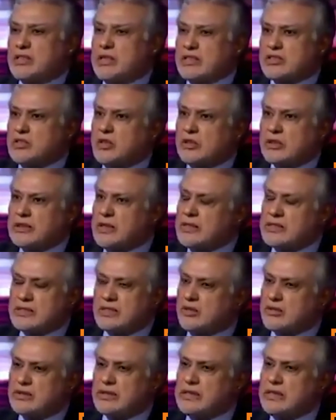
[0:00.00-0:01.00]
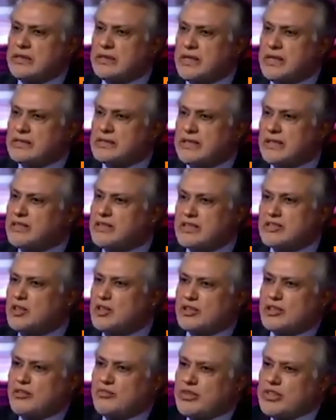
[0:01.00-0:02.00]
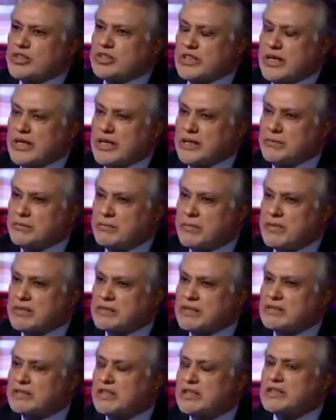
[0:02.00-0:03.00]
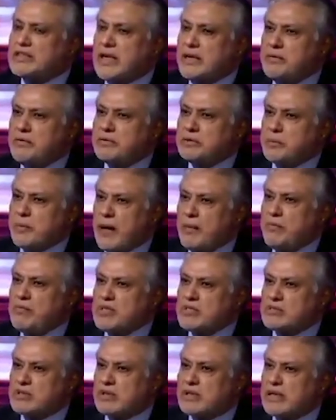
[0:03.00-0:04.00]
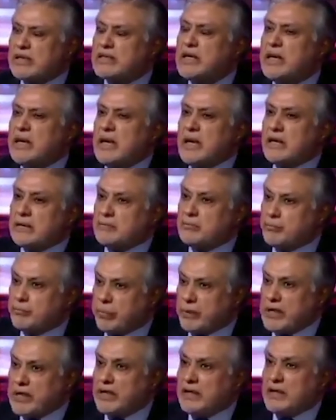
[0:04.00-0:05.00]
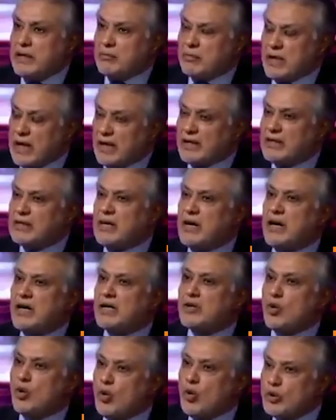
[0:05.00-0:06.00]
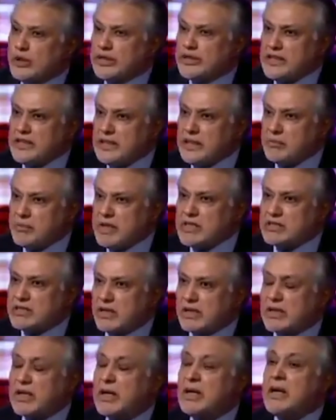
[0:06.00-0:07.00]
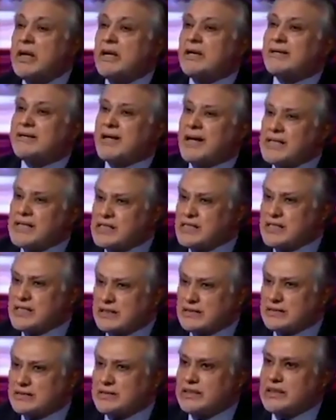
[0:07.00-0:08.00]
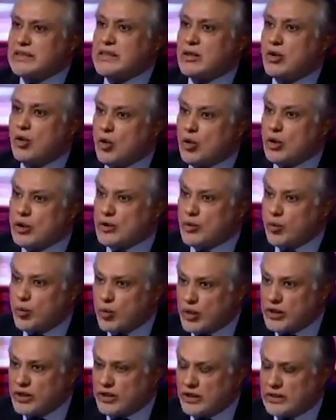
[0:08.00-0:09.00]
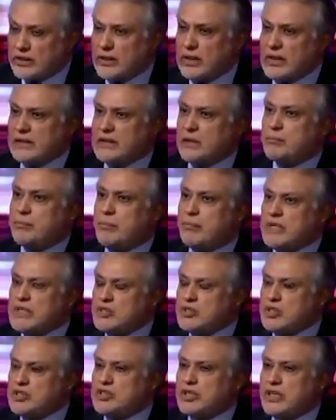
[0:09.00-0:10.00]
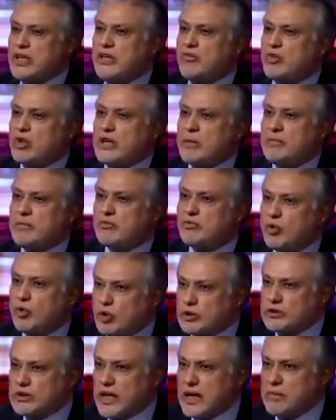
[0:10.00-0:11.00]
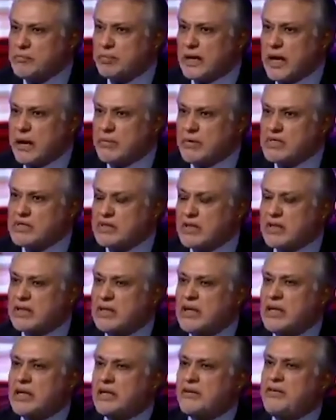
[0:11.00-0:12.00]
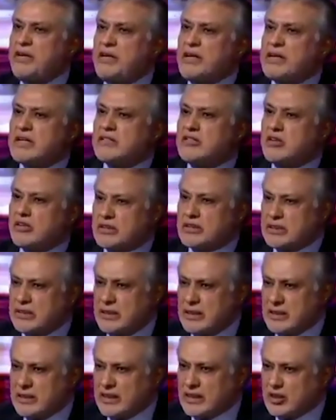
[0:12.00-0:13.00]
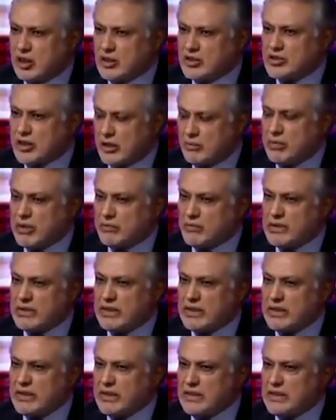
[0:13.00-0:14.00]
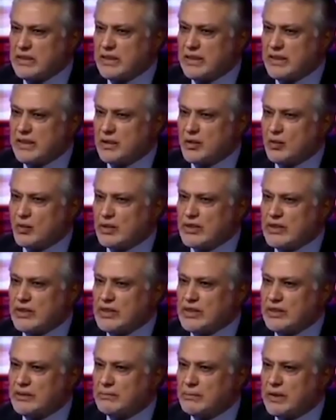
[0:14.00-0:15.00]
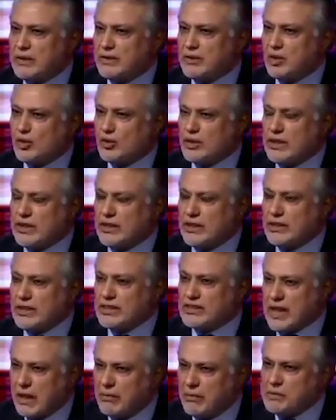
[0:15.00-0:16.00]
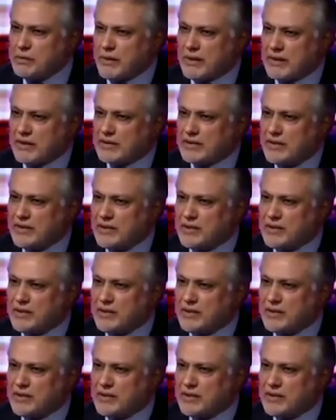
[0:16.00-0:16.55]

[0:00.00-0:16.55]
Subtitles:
No, it's not the first time. It's the third time he was prime minister. And Imran Khan, own interior minister, tells the whole world that Mr. Sharif would have been fourth time prime minister if he had not got trouble with the establishment.